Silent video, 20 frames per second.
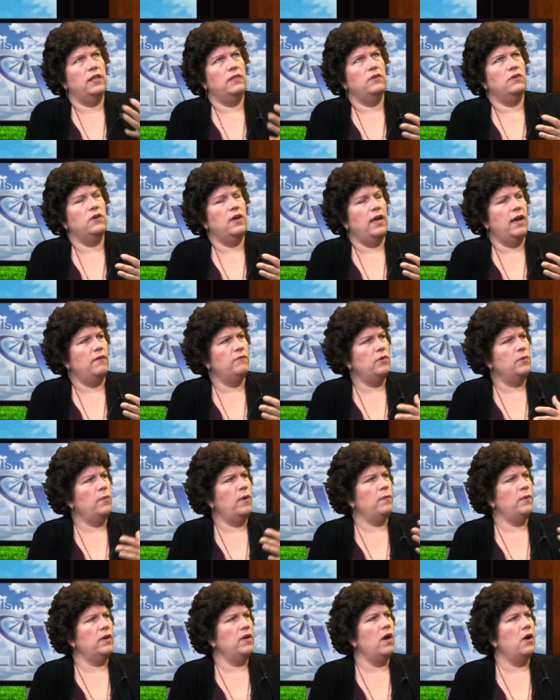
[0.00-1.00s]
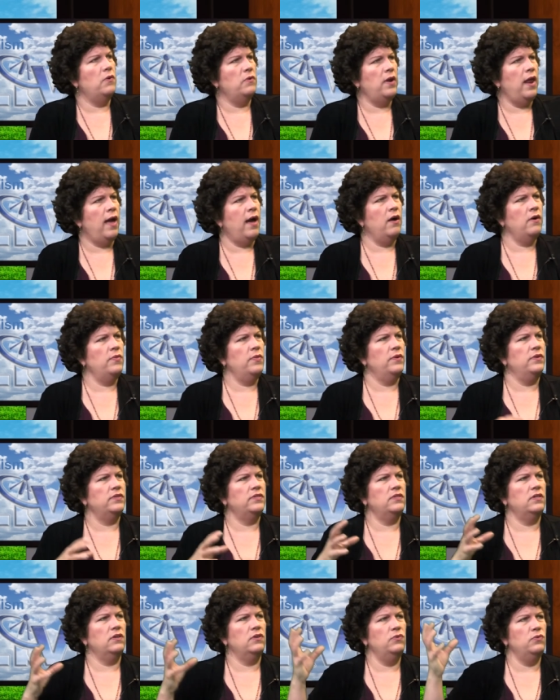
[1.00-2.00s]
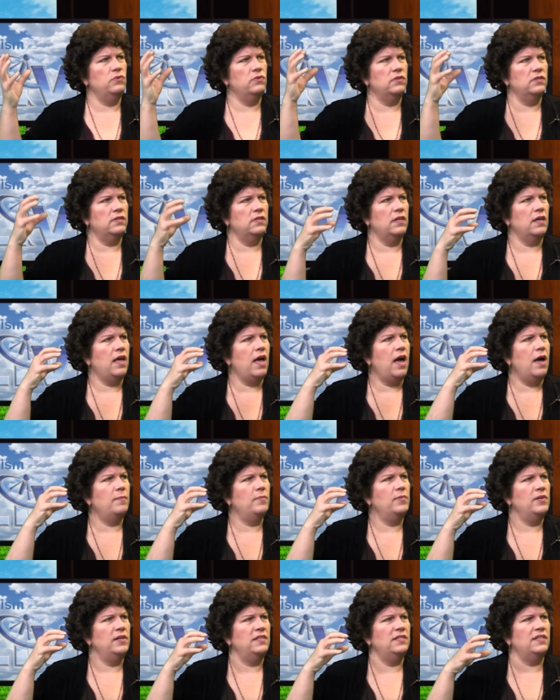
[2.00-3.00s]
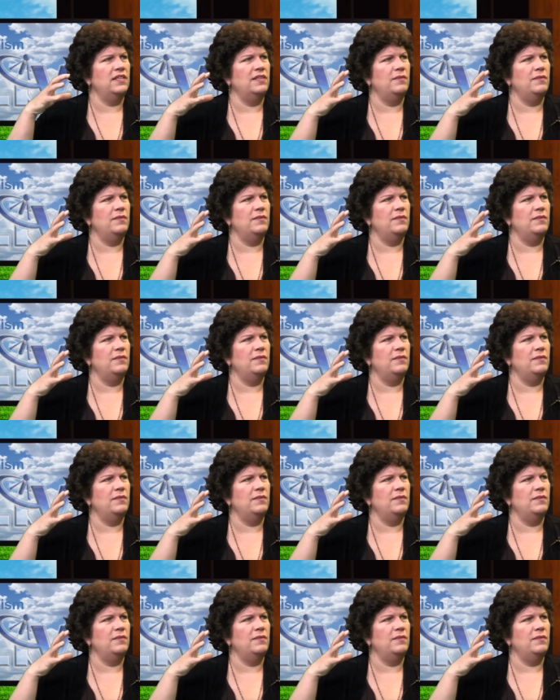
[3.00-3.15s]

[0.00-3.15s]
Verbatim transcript: everywhere we go now, there's the ghouls and the goblins yeah.